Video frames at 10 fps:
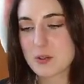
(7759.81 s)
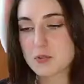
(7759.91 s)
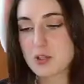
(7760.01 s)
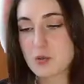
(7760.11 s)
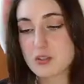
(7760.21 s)

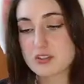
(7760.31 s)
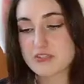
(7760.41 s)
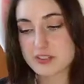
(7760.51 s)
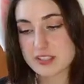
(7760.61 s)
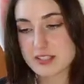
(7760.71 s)
although I was
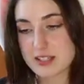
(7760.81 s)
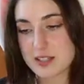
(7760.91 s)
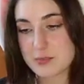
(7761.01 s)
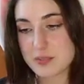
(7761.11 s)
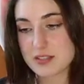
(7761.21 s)
very
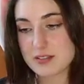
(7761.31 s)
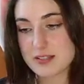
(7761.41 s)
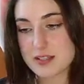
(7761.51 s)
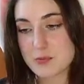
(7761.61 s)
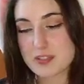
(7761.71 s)
sad, but at
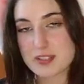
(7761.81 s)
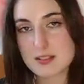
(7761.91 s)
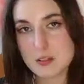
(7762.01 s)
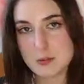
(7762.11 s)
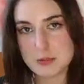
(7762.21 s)
least I was
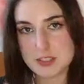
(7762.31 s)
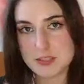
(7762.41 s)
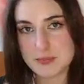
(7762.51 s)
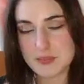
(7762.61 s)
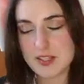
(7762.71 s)
less
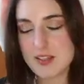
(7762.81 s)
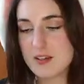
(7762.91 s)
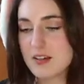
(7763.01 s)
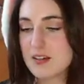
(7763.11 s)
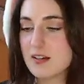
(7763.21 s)
lonely.
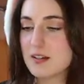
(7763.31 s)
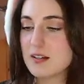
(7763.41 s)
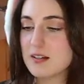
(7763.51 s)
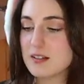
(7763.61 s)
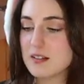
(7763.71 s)

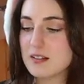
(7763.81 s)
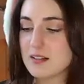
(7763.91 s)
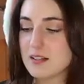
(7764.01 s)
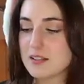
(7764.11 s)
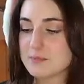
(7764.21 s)

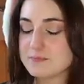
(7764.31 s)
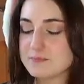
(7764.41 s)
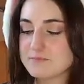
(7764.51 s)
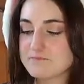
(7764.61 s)
Um,